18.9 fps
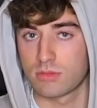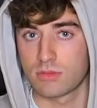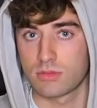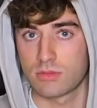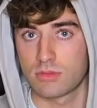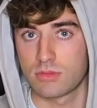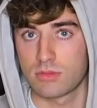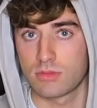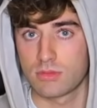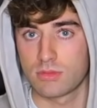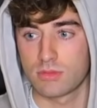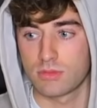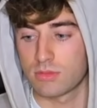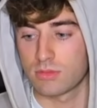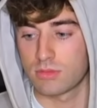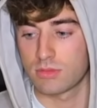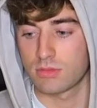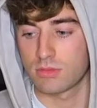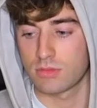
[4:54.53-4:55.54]

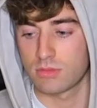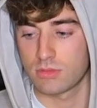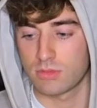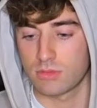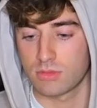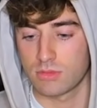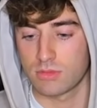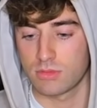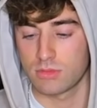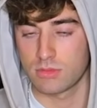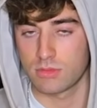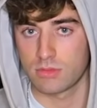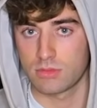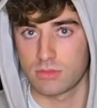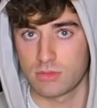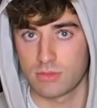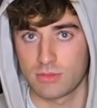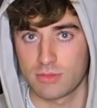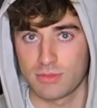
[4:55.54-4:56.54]

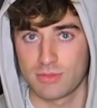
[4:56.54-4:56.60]
(silent)